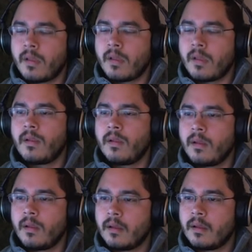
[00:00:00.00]

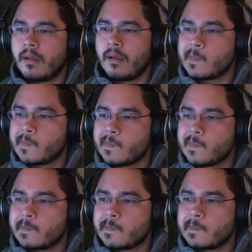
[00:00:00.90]

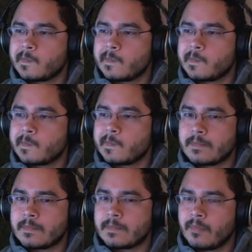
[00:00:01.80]

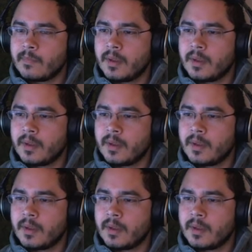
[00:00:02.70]
The person shown says nothing.